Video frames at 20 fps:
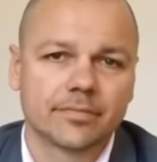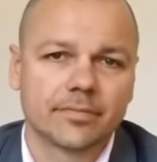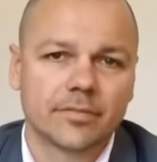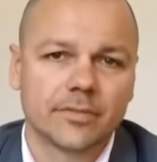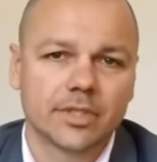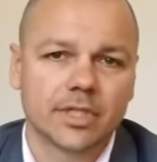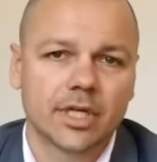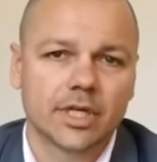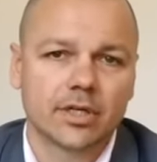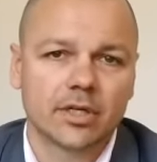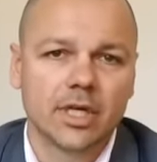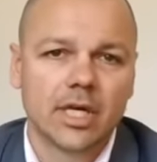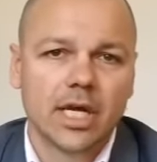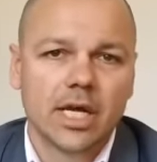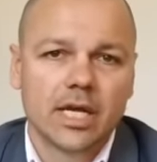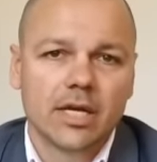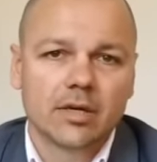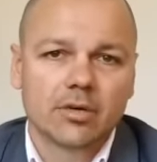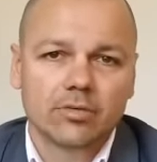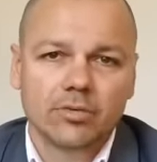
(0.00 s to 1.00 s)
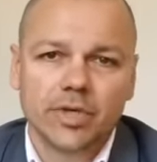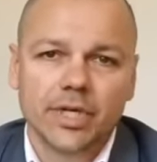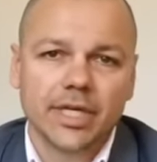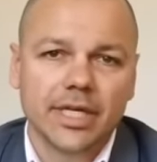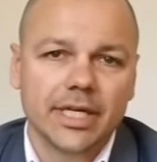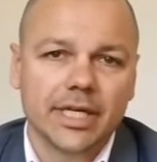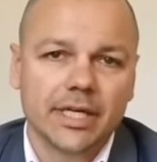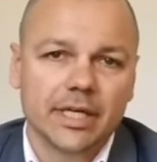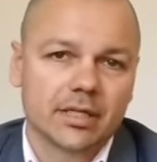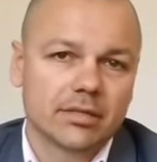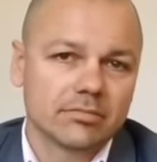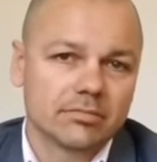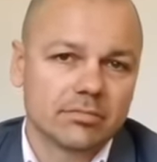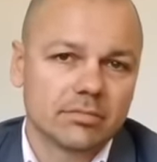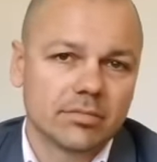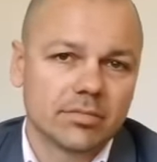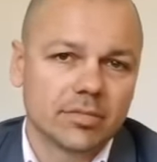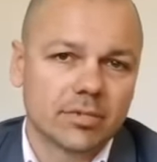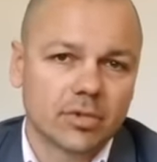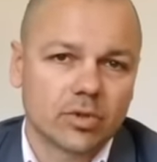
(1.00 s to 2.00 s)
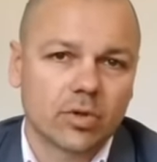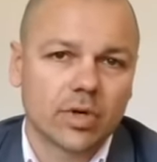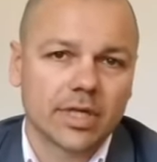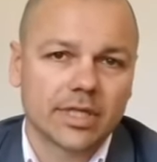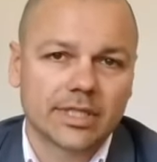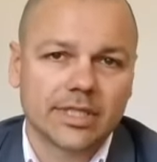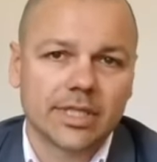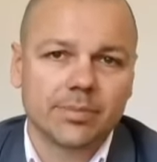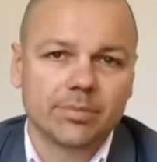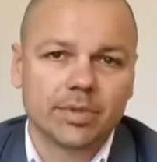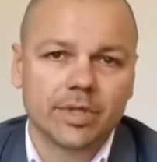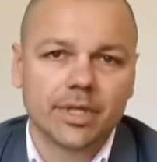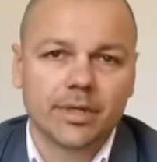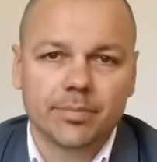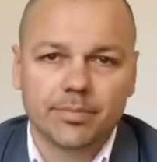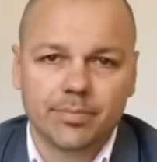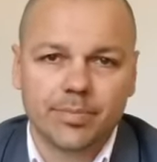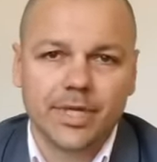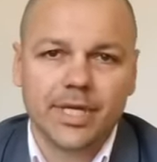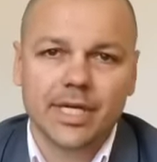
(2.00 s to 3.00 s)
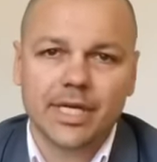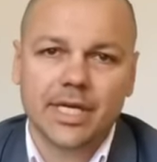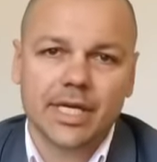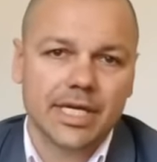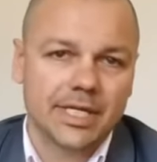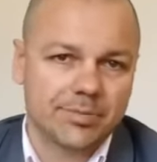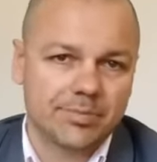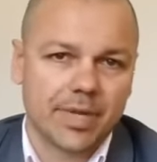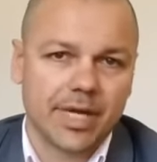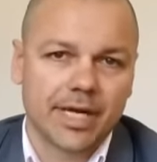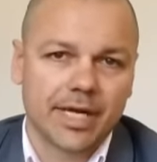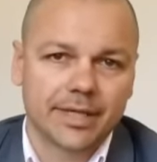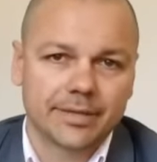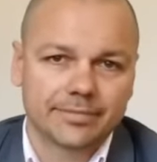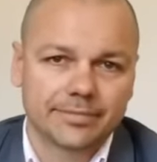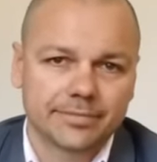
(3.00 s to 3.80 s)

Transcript: So really, quite simply, big is better.